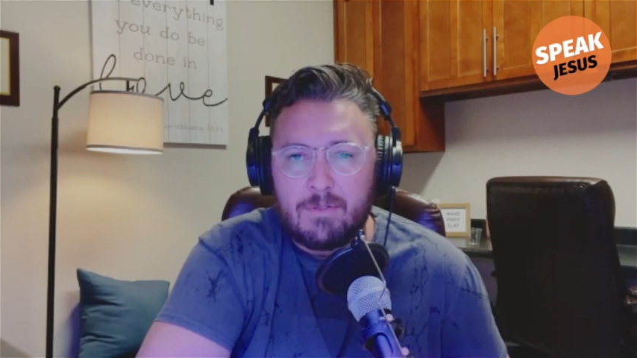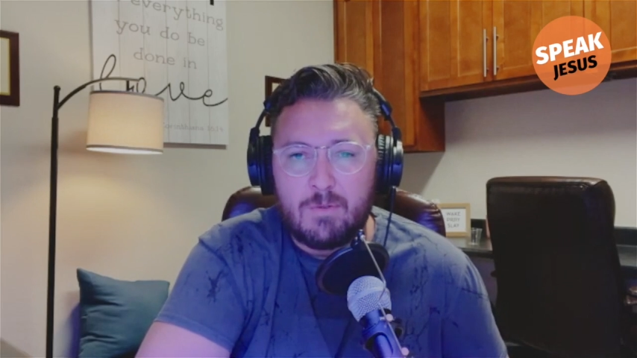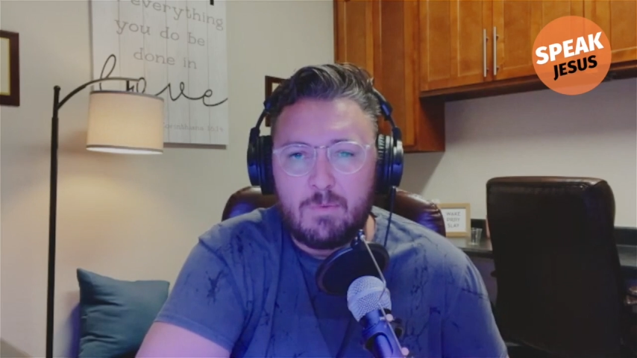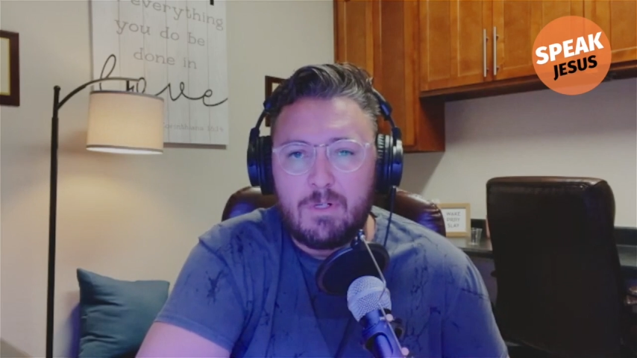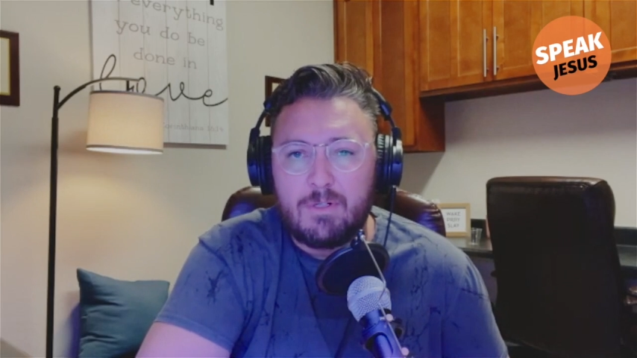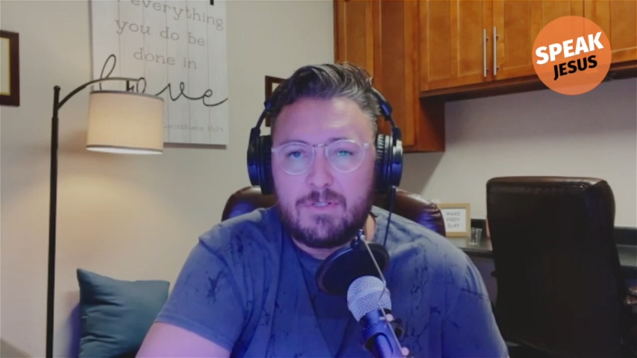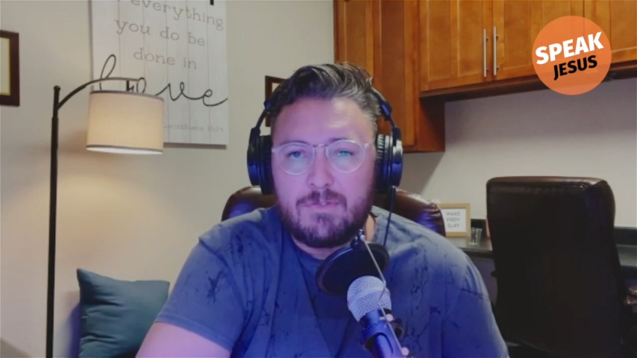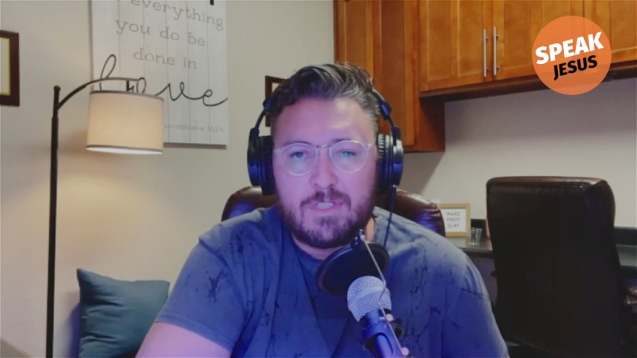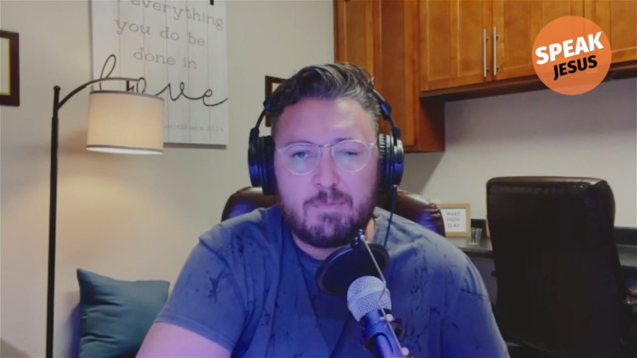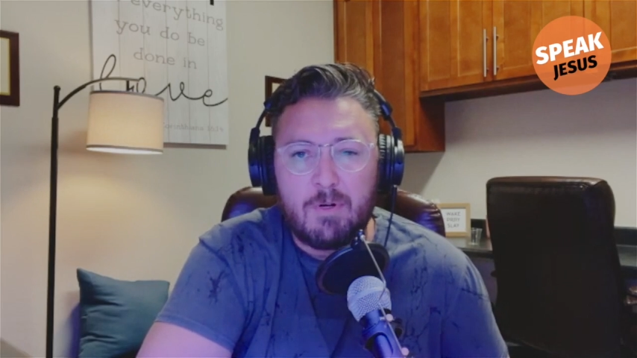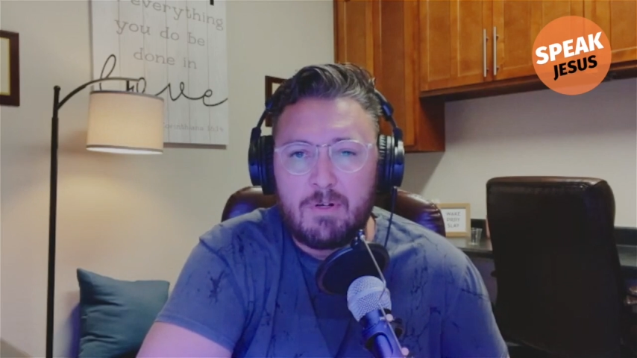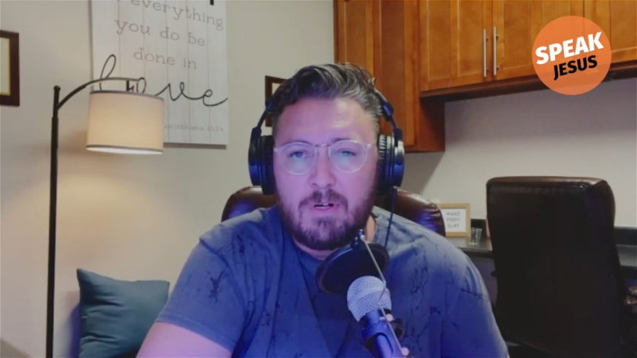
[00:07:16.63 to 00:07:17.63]
the world, you
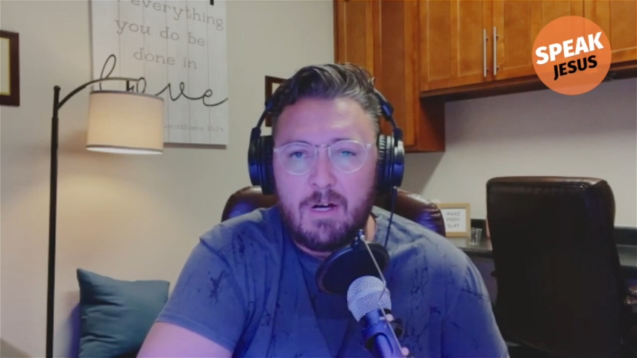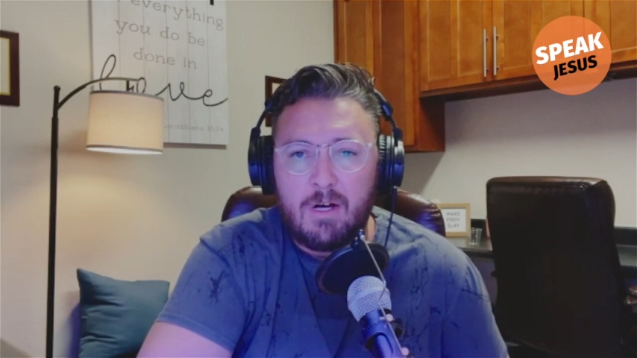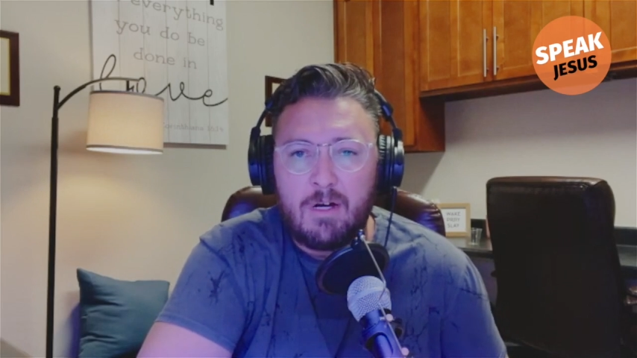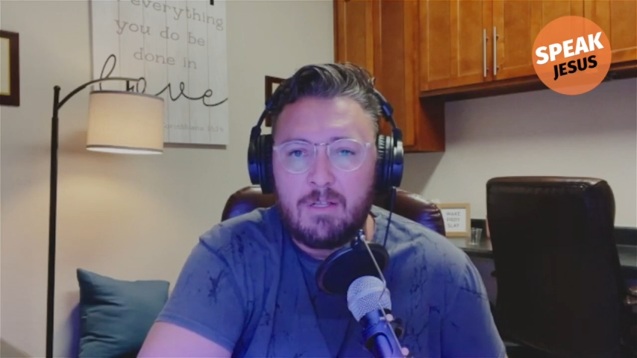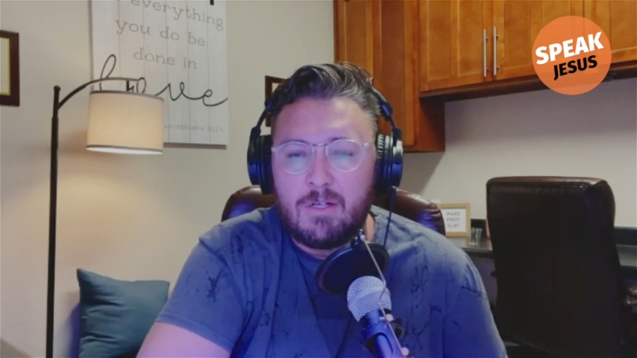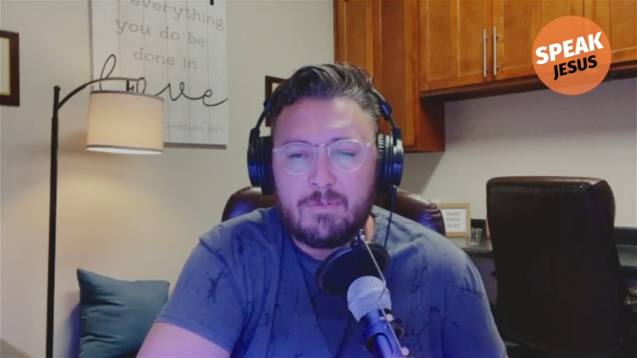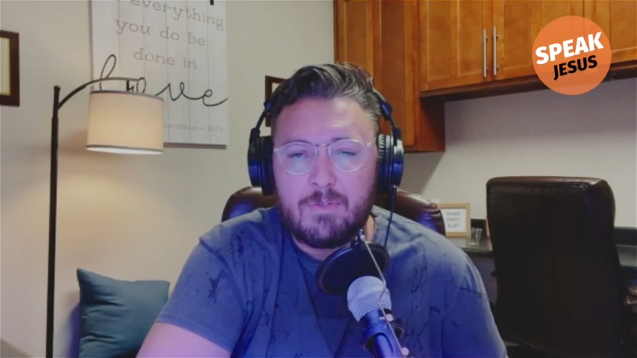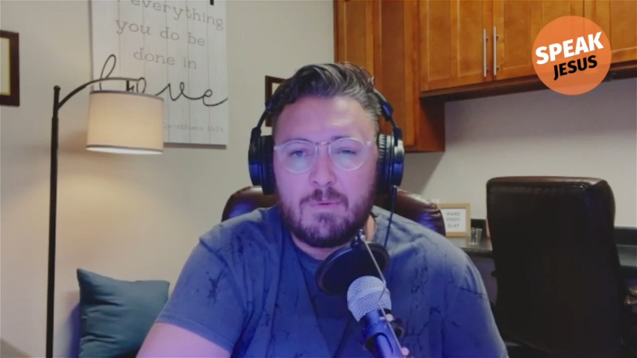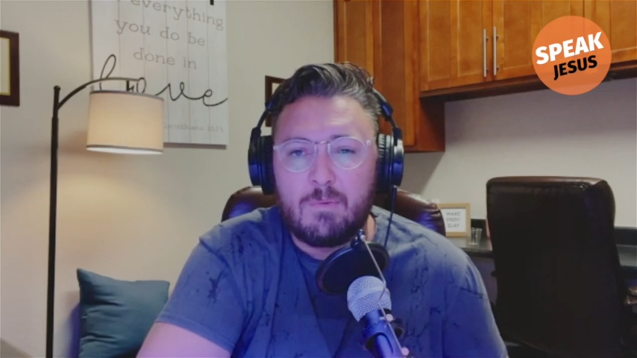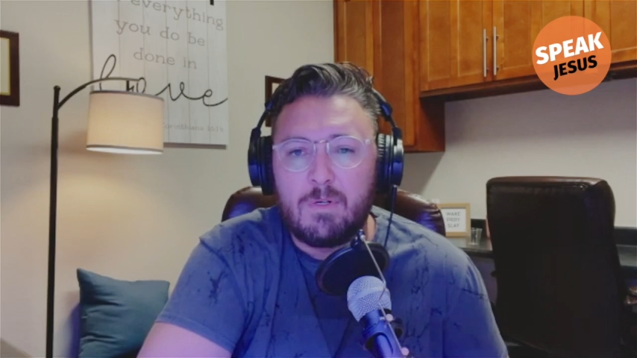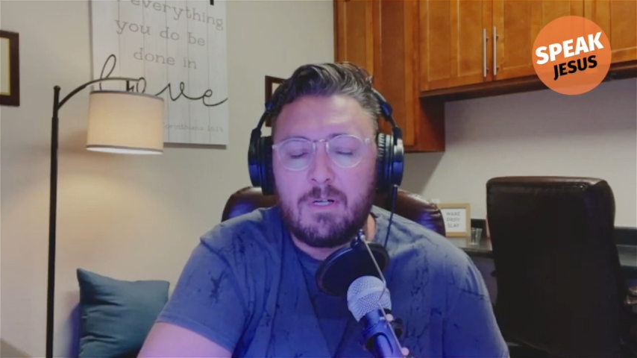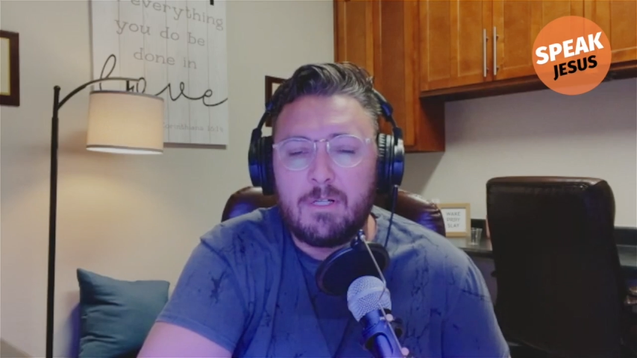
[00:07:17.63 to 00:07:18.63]
spoke all over the
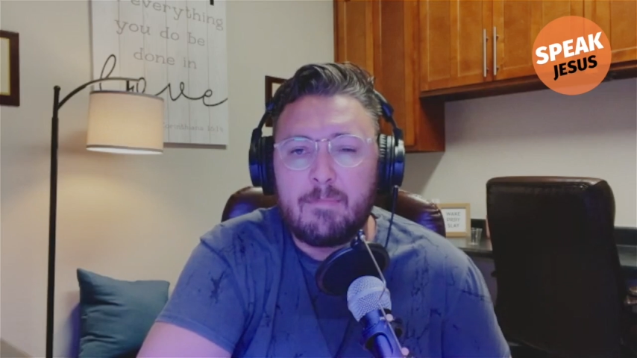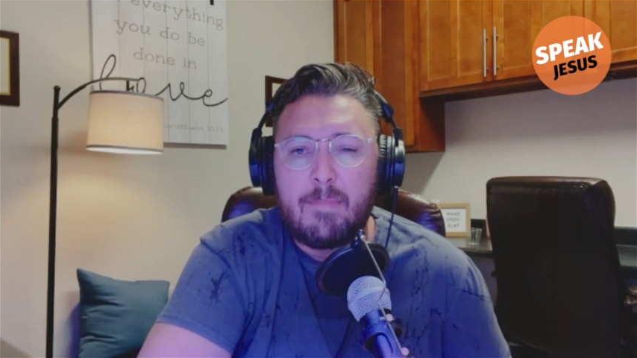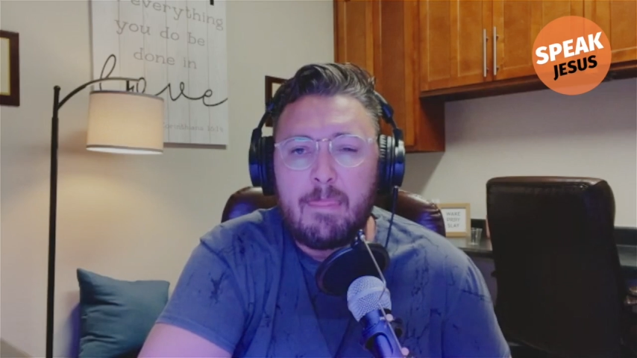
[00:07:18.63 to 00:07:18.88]
world,